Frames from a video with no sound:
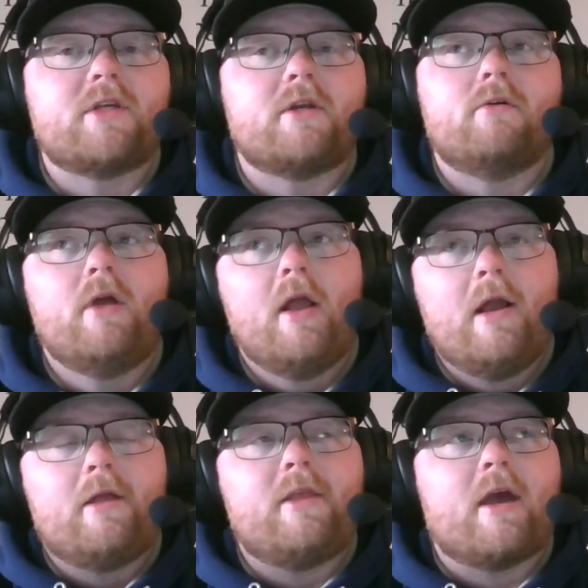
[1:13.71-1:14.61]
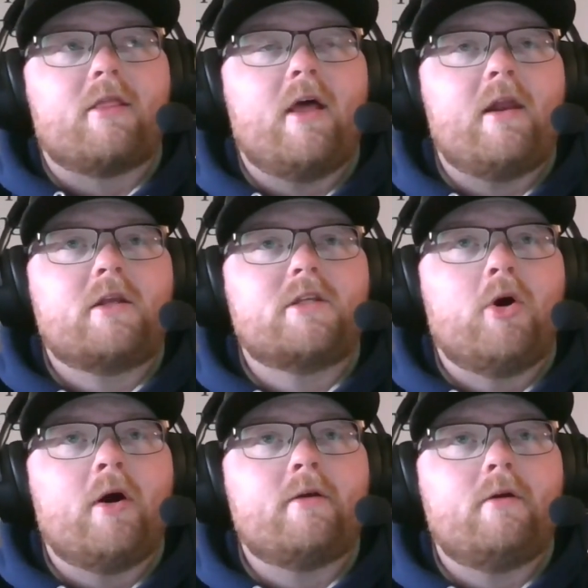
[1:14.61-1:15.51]
I know the Athletics
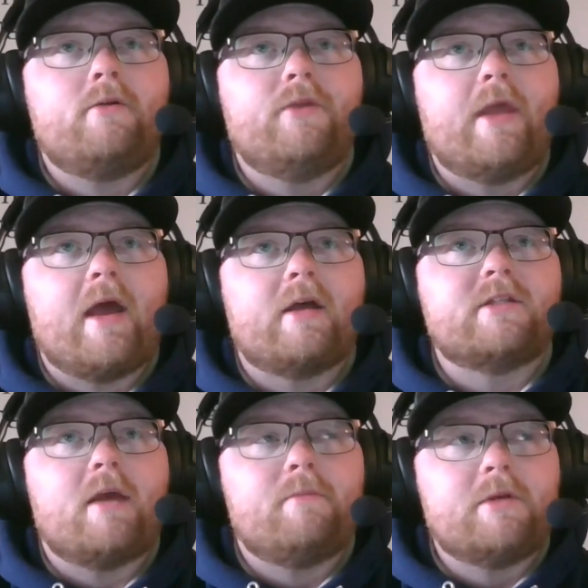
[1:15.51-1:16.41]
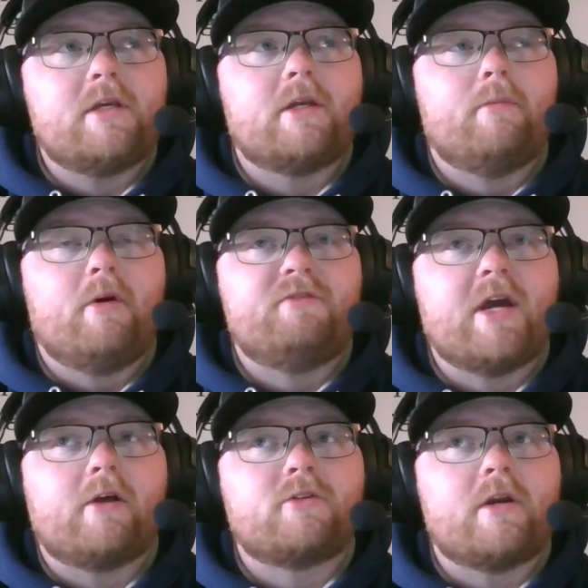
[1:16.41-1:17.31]
model has Edmonton above
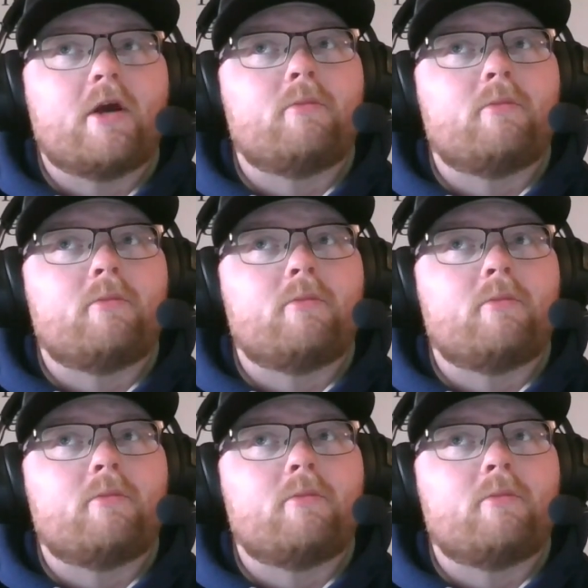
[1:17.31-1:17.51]
Dallas right now,